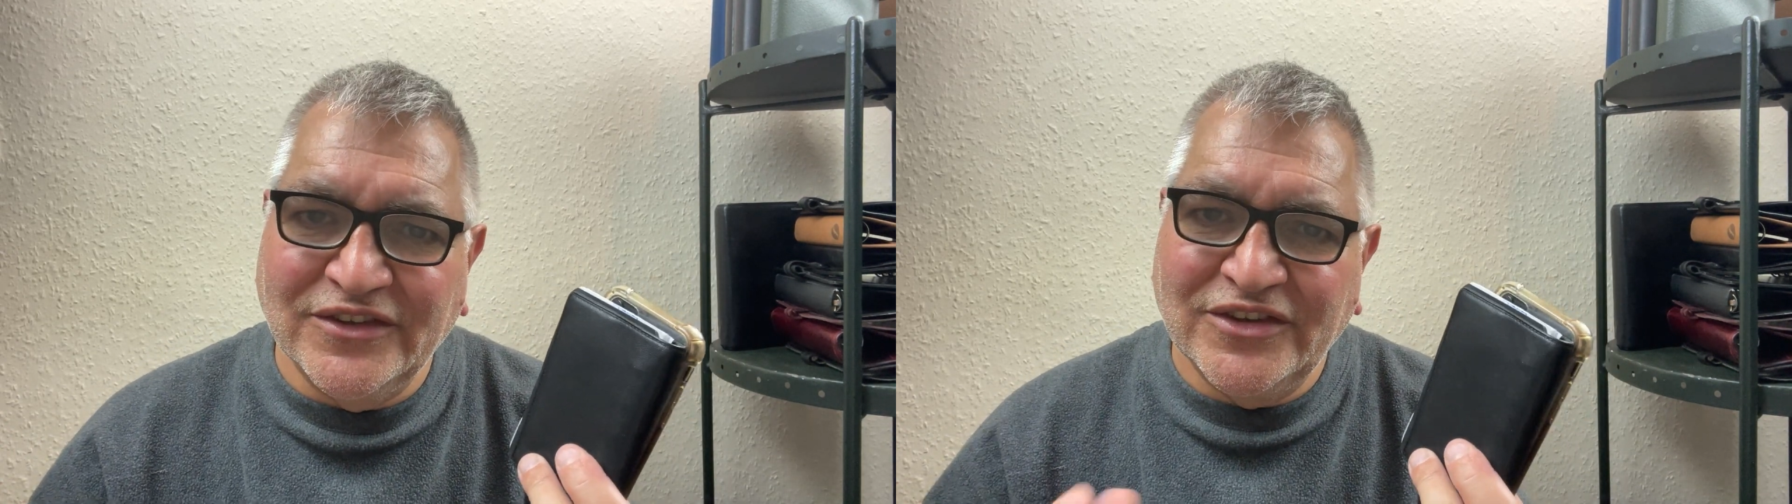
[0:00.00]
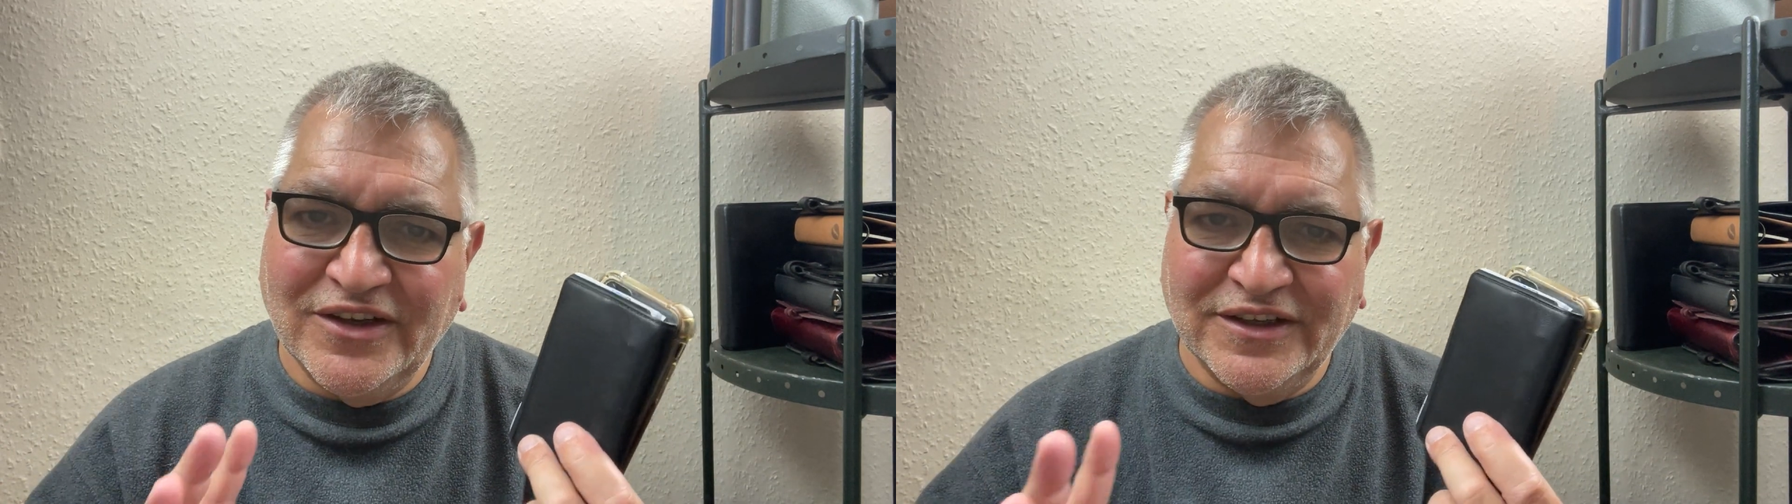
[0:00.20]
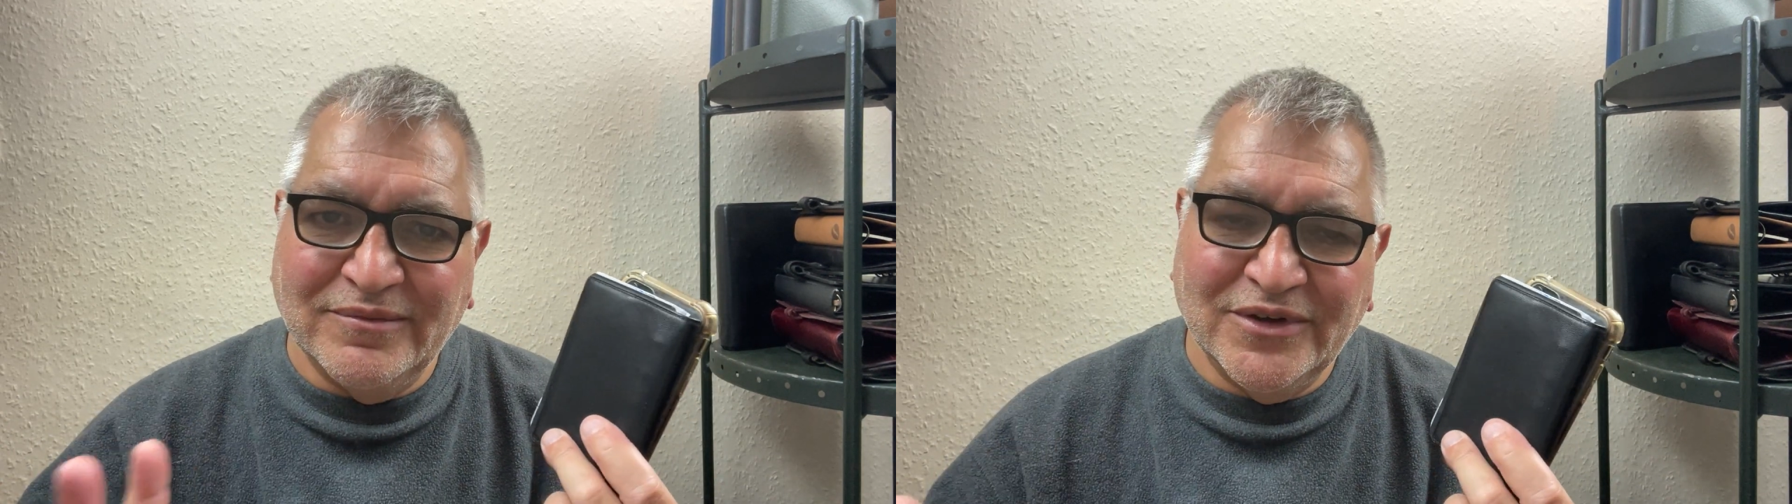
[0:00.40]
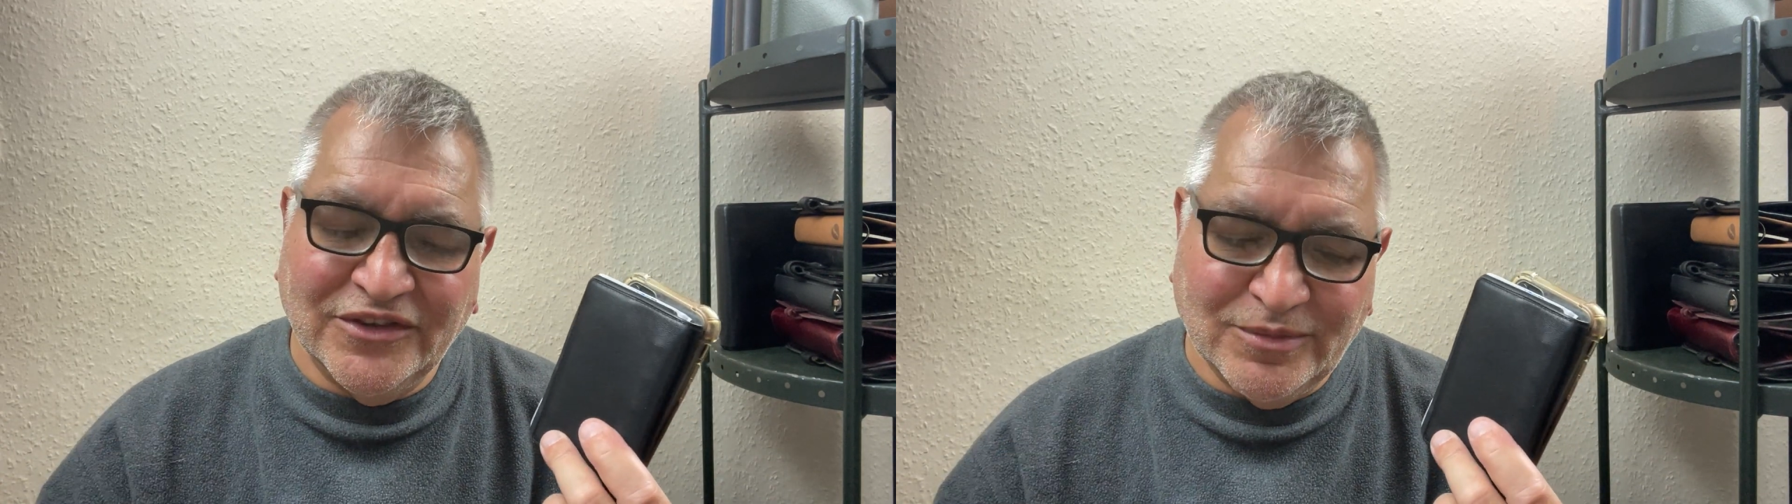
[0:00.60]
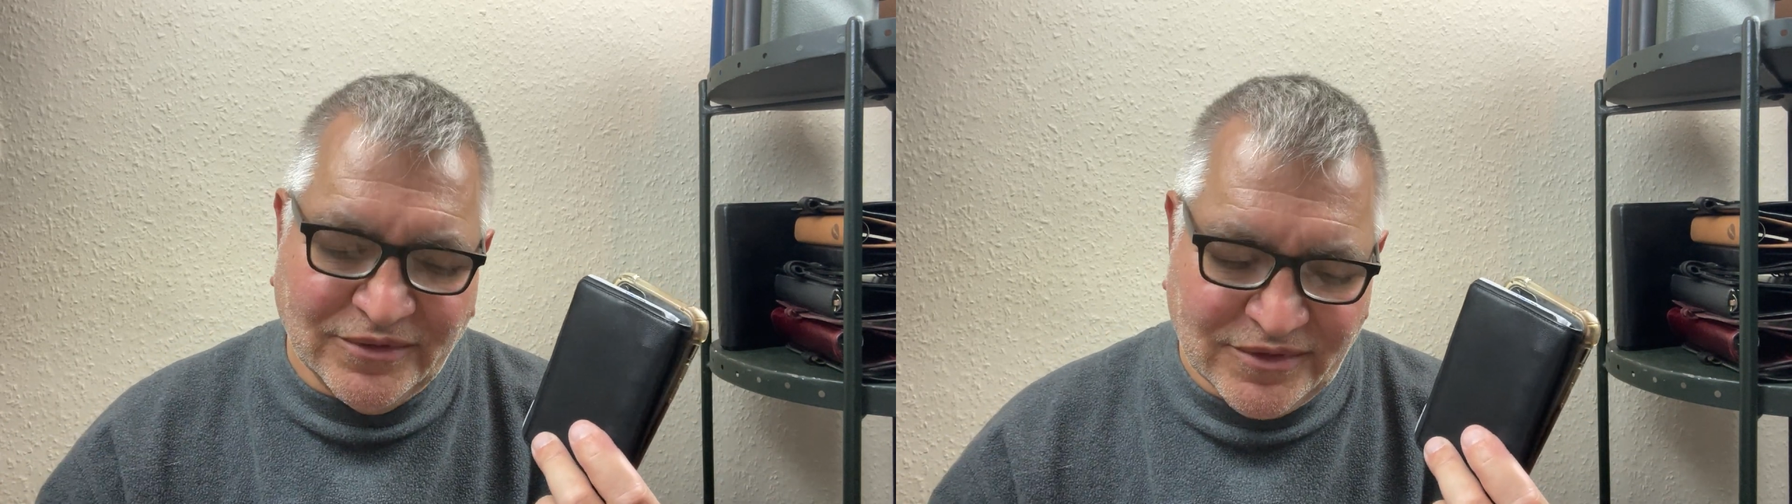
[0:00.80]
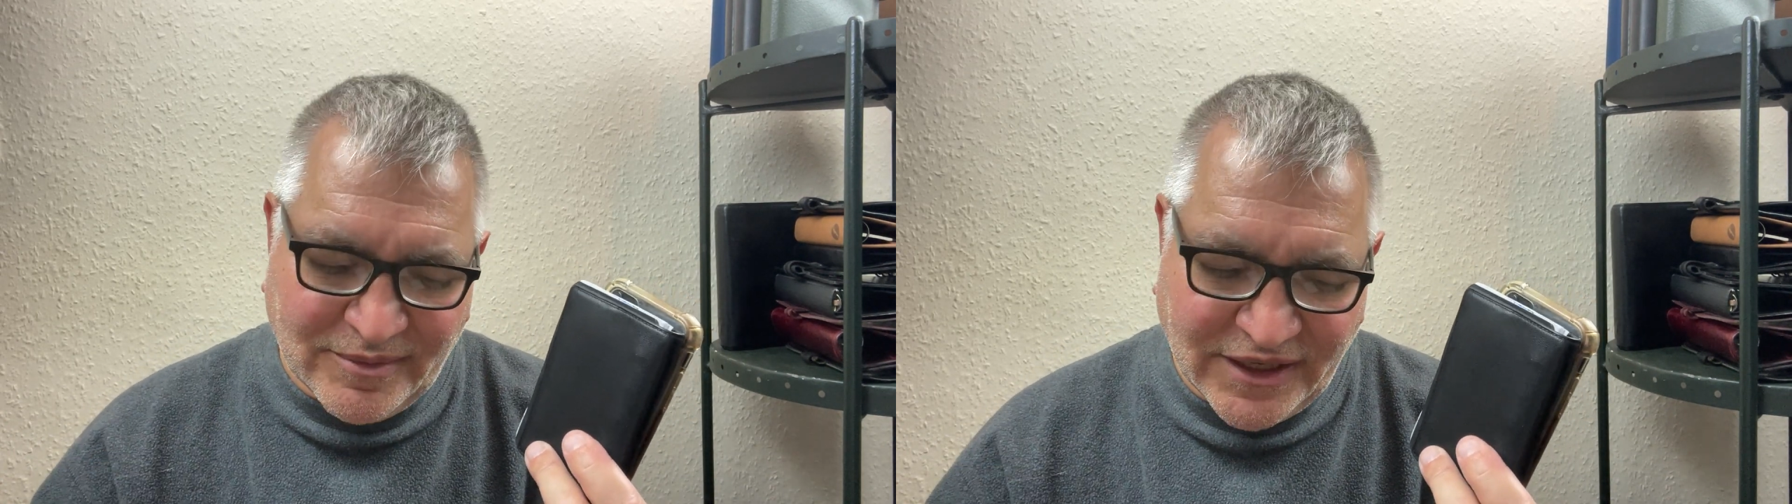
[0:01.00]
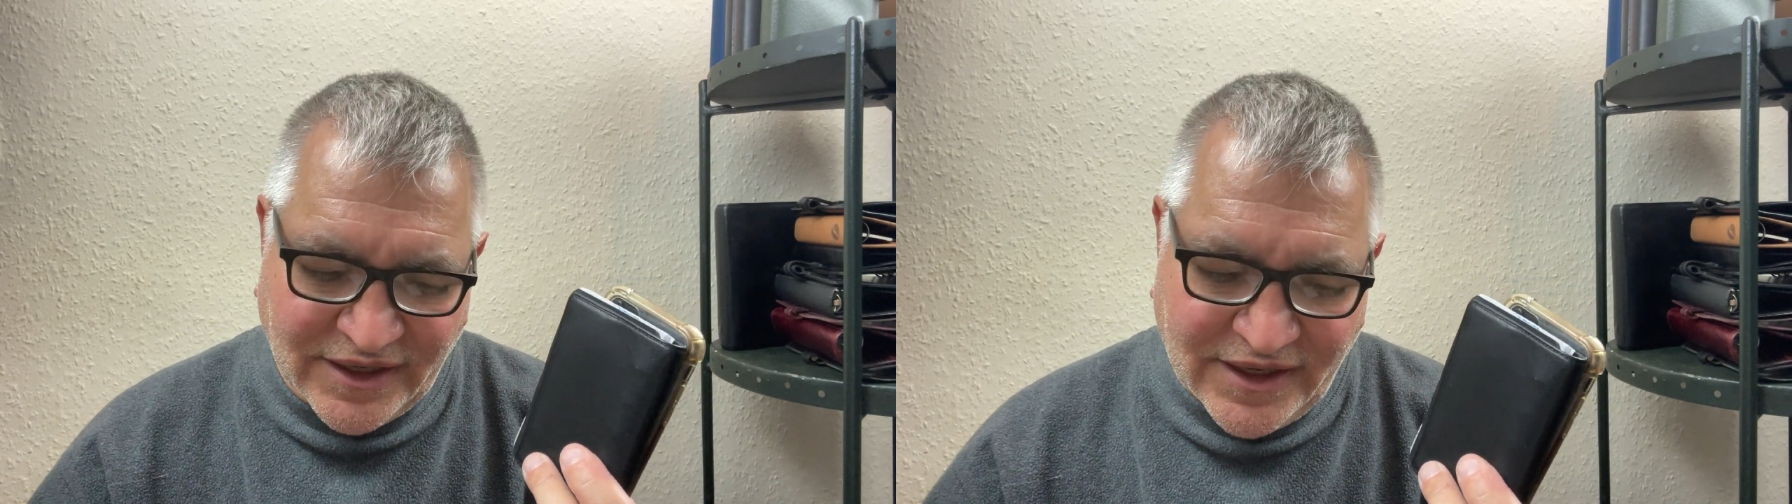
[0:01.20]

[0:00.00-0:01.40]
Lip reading: Certainly impossible for me.